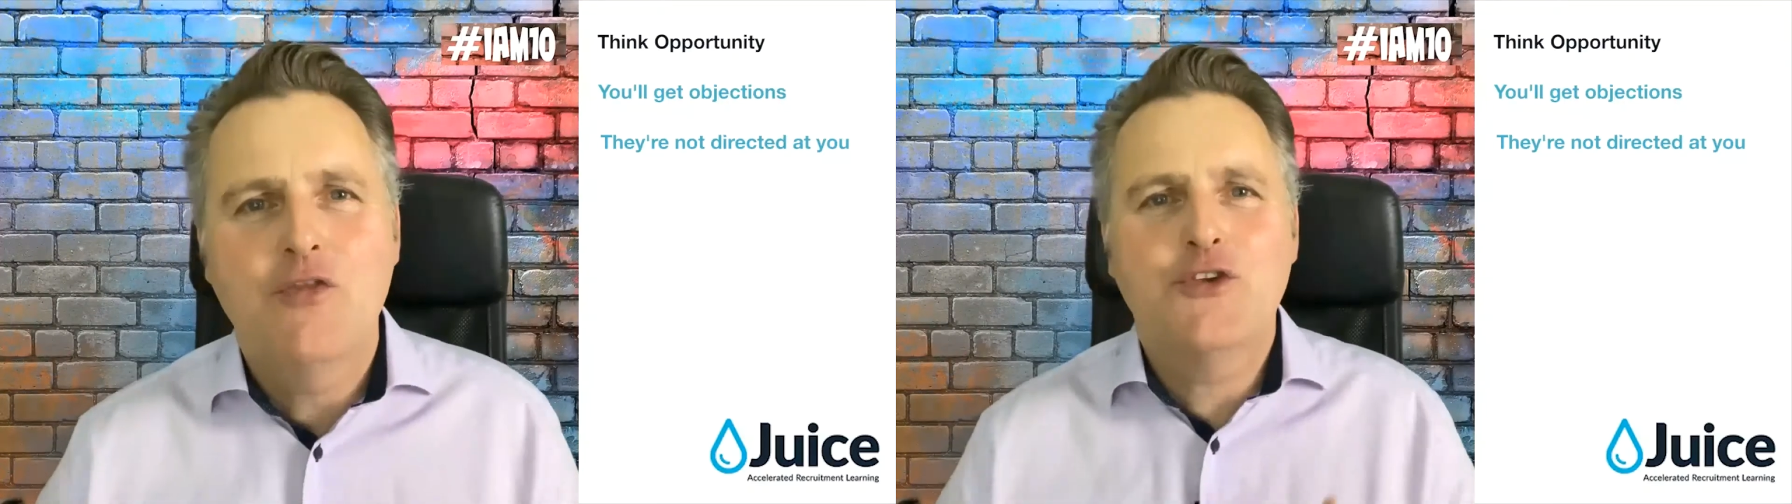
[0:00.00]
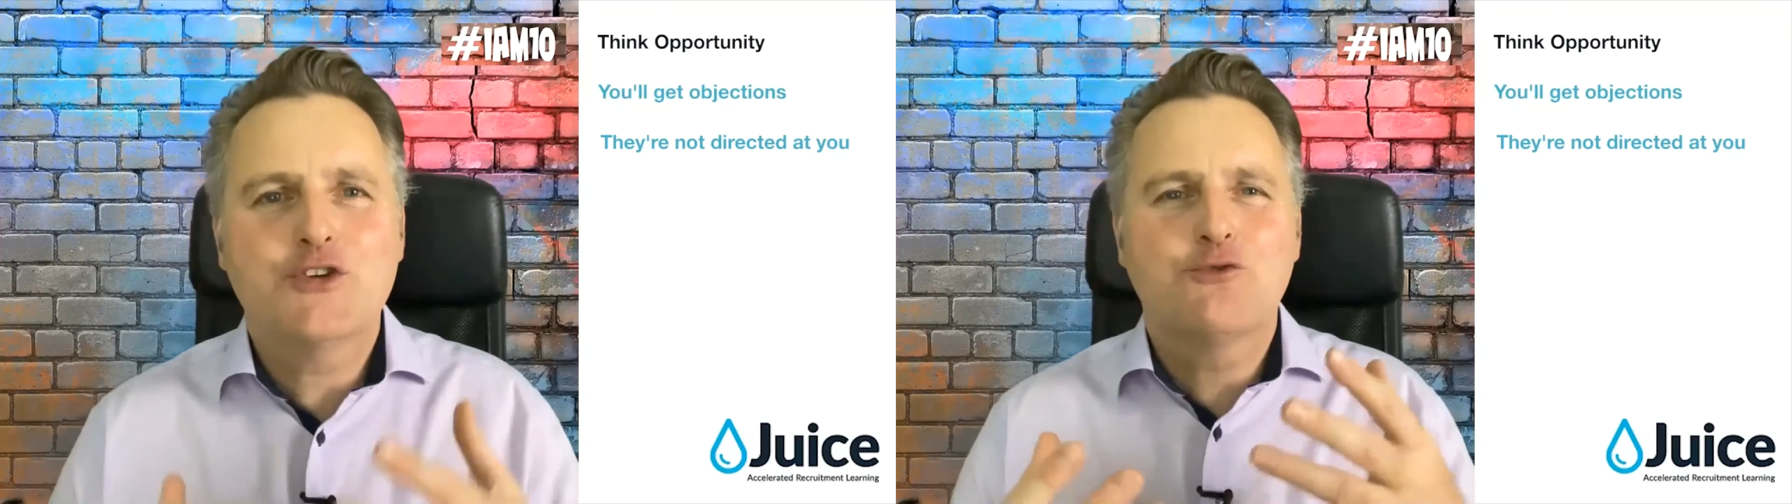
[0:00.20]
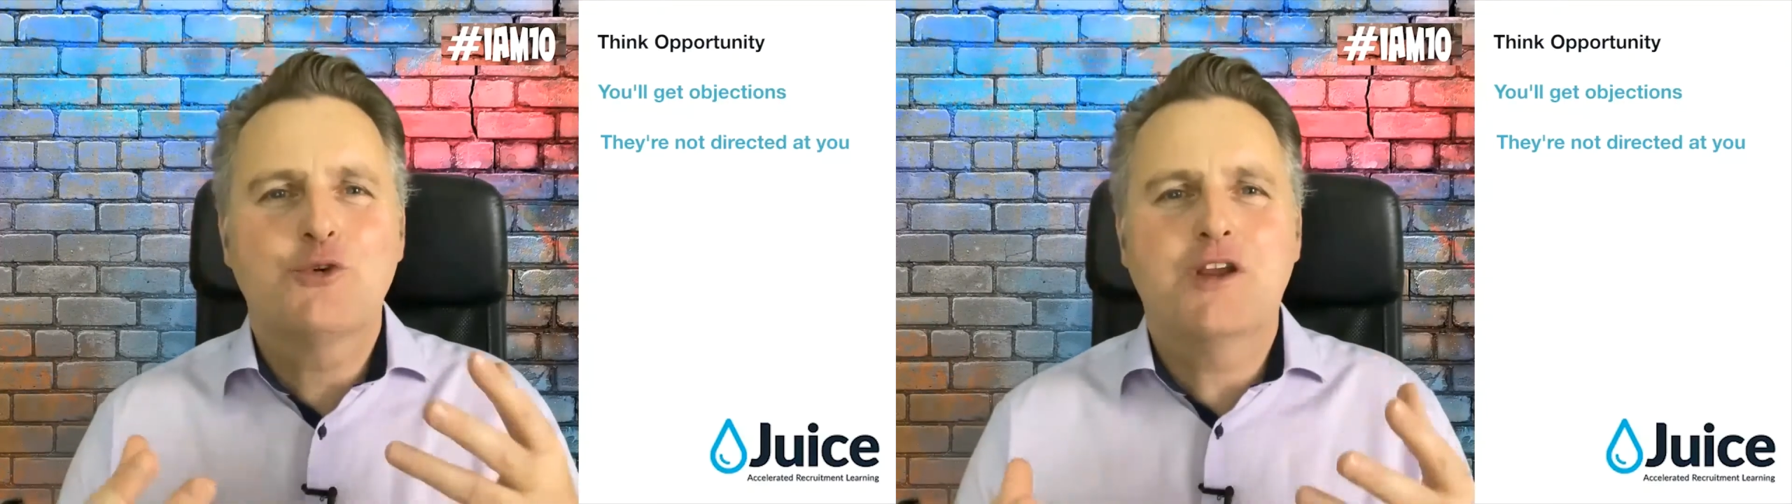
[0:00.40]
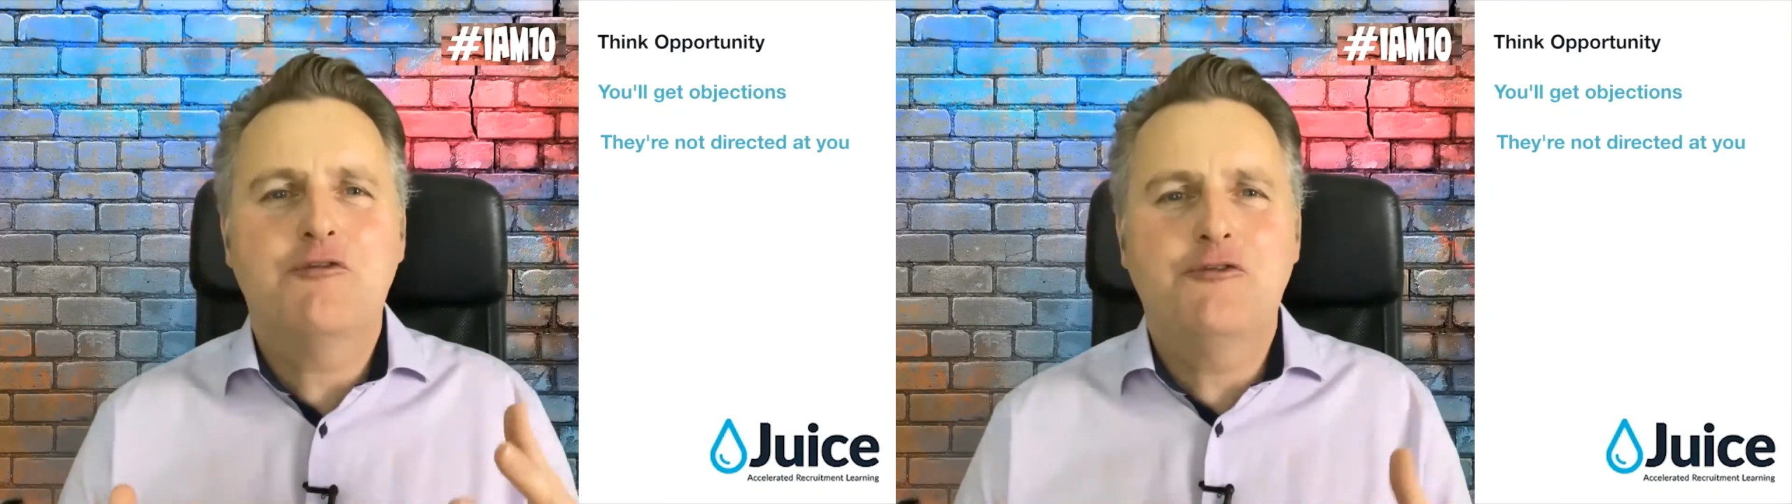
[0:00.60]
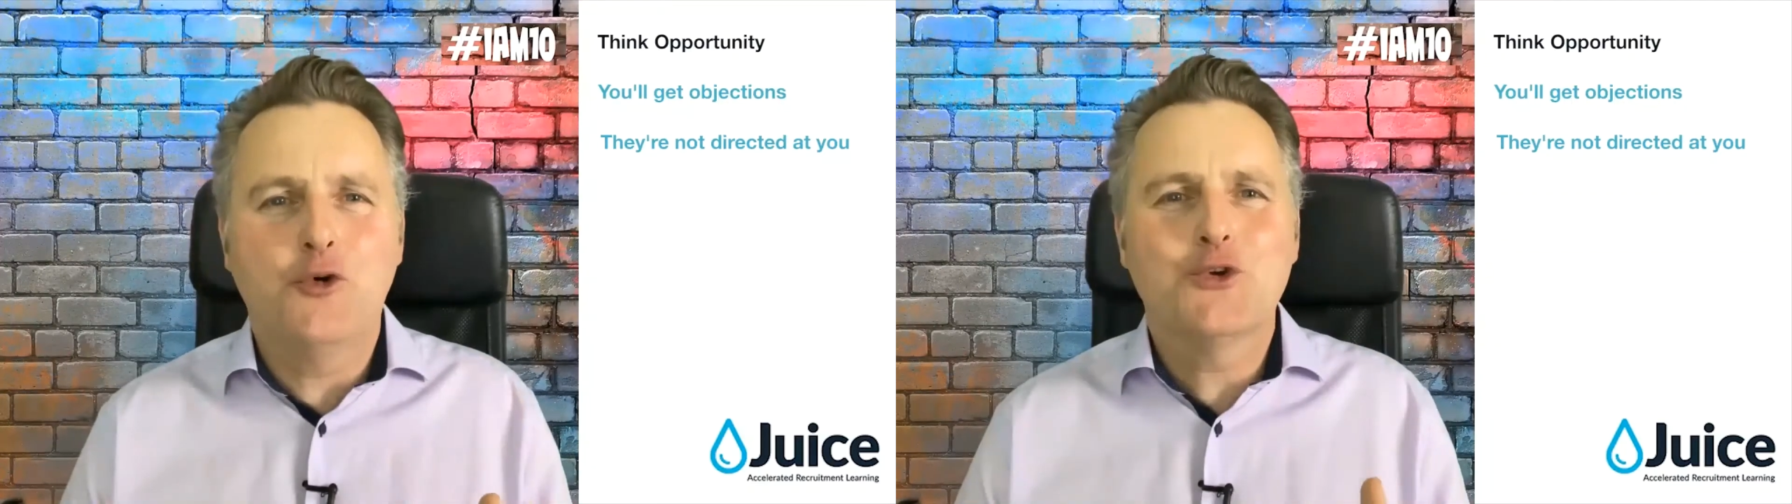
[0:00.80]
thus
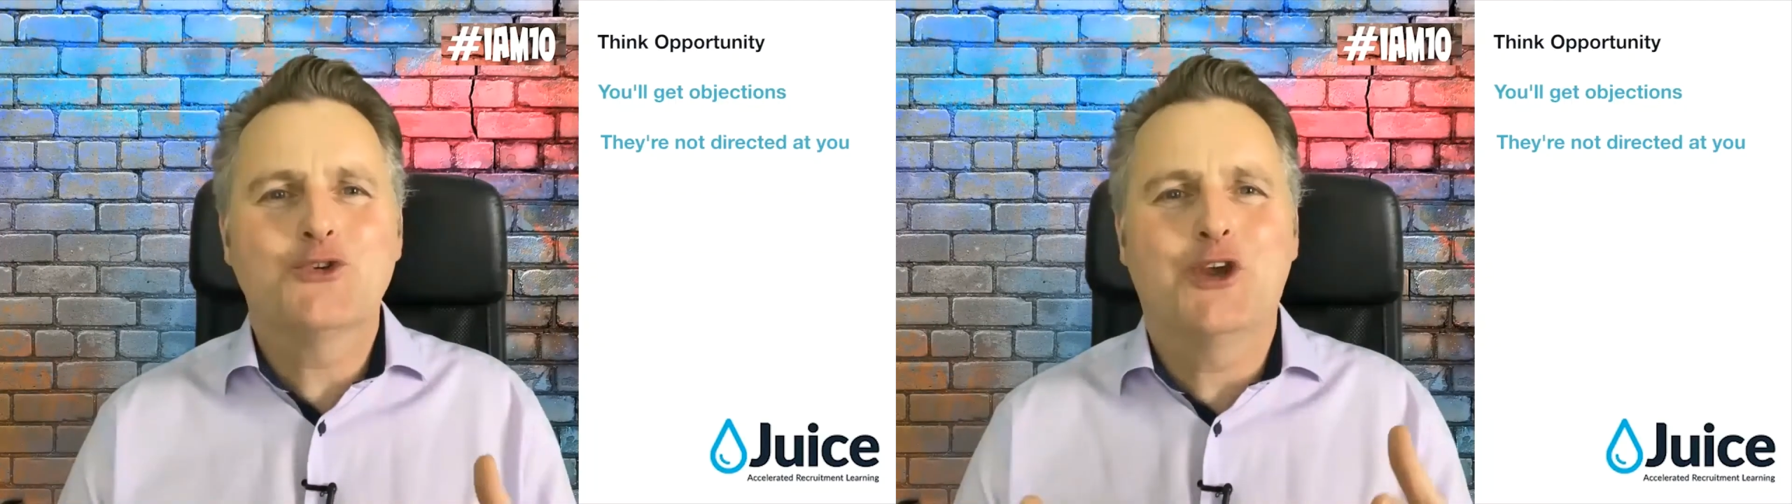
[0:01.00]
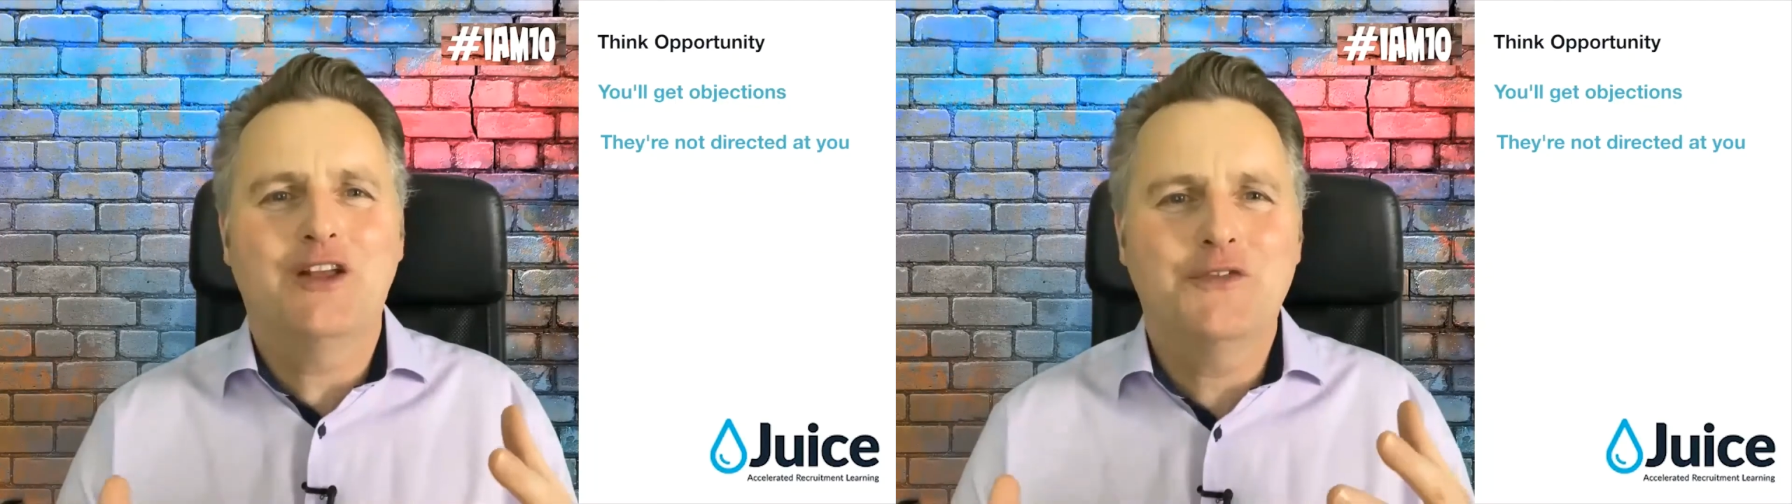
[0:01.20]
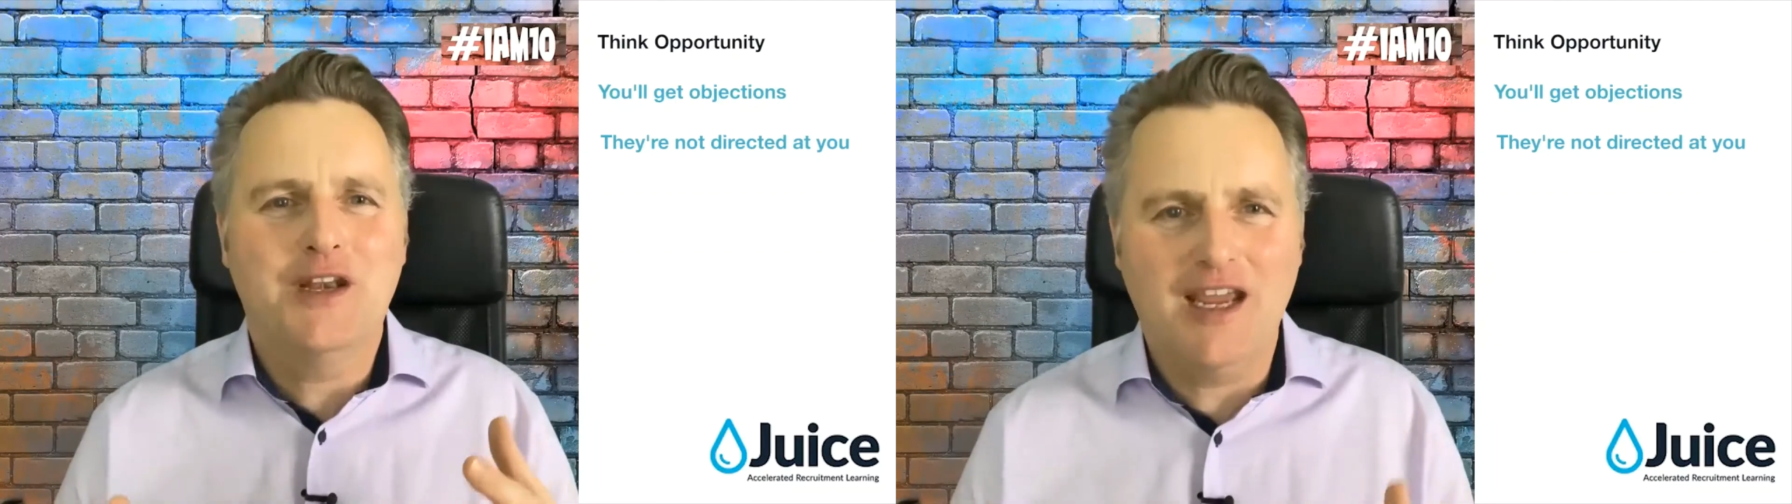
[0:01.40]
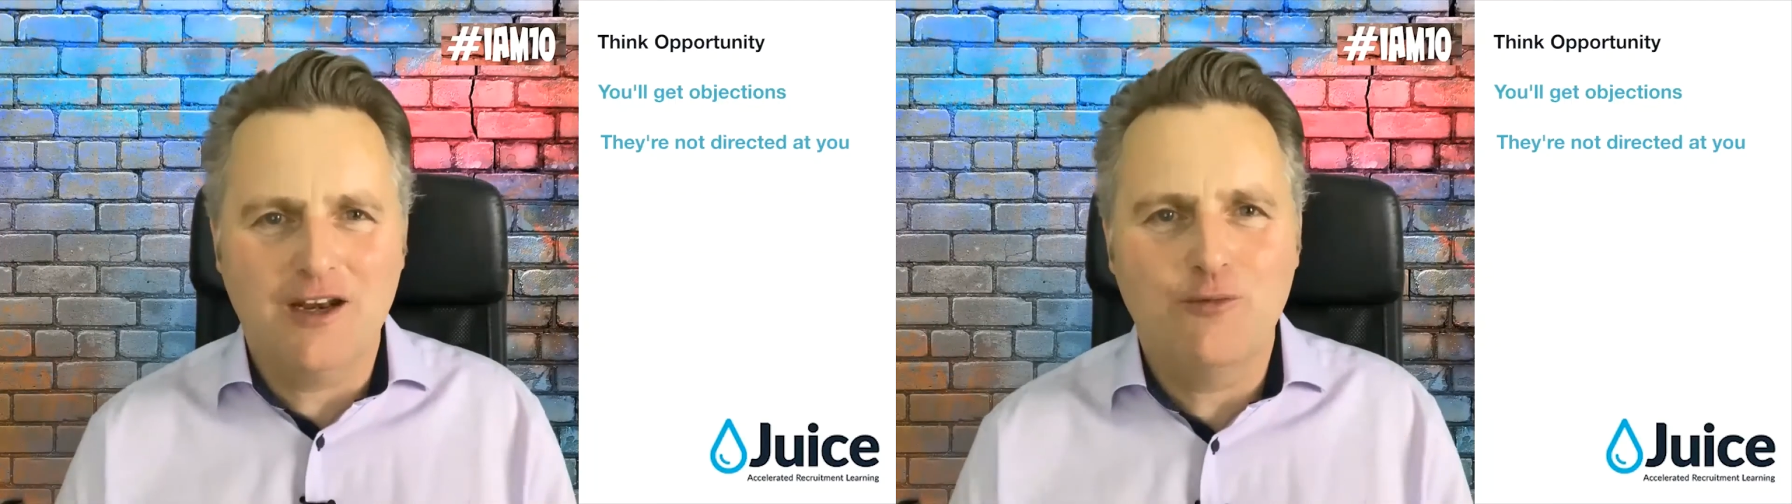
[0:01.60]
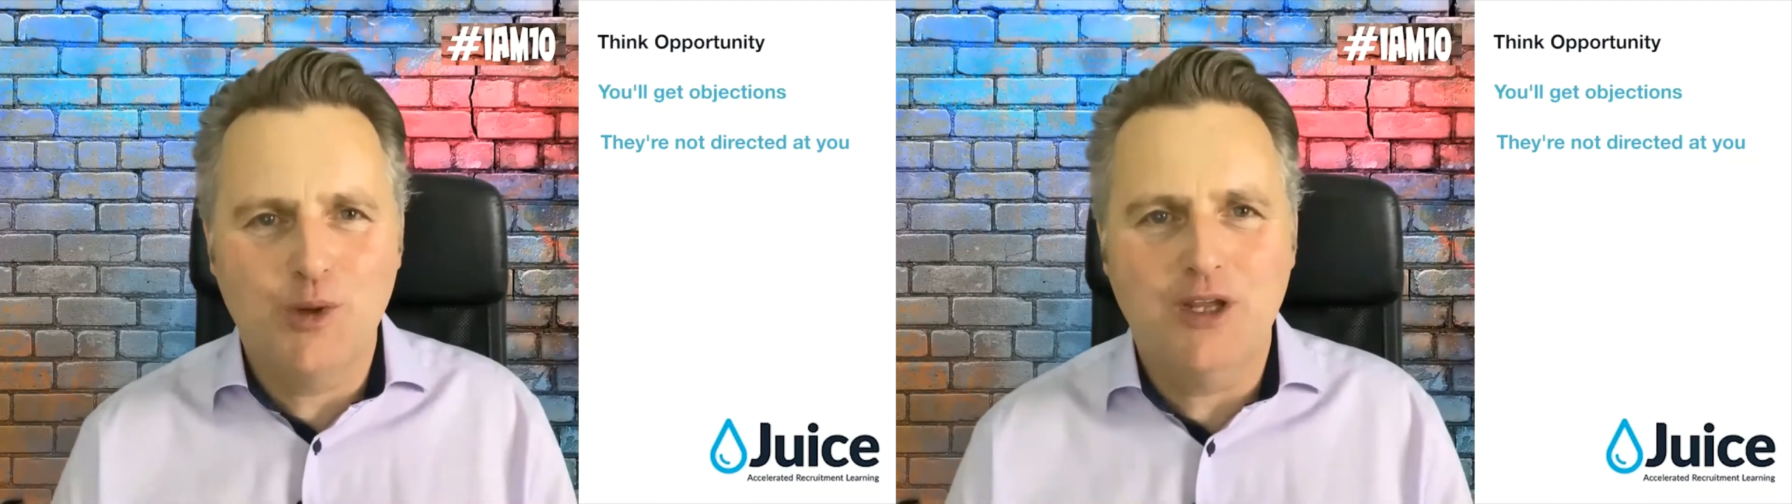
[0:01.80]
reinforcing the
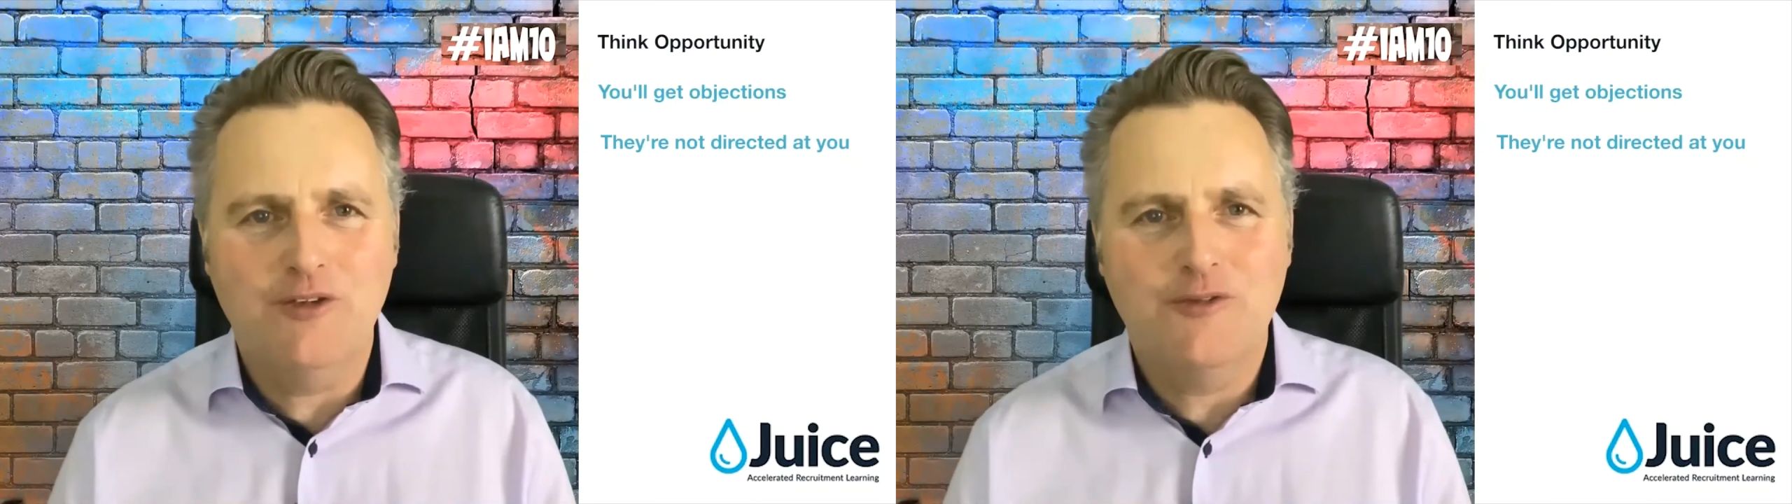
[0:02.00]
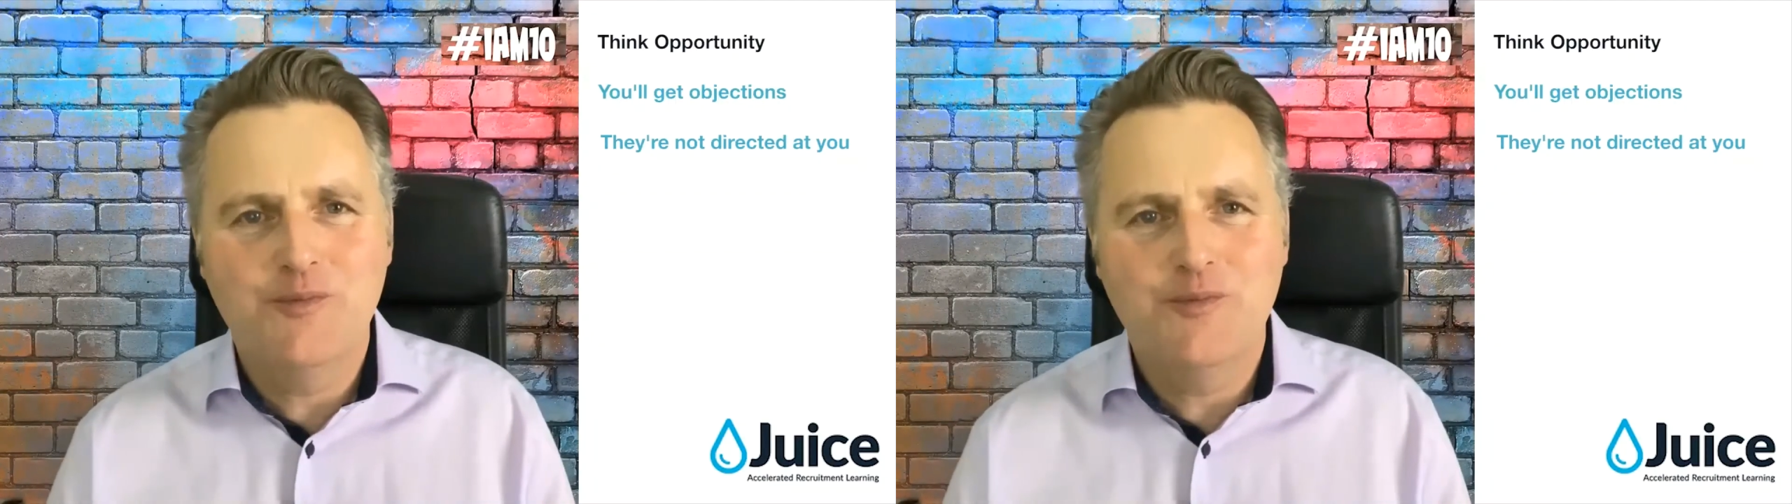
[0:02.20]
negative belief.